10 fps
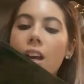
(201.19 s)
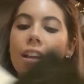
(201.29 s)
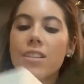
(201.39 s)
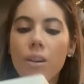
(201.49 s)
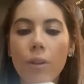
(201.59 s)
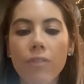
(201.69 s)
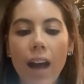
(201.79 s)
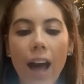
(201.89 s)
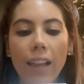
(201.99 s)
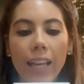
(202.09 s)
So we've
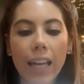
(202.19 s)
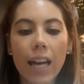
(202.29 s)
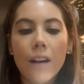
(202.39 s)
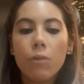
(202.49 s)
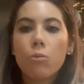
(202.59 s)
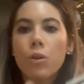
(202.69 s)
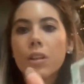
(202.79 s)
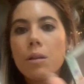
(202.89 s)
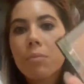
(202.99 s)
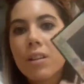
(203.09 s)
got like a
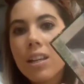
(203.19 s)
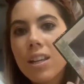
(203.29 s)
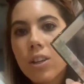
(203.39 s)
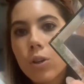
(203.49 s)
really pretty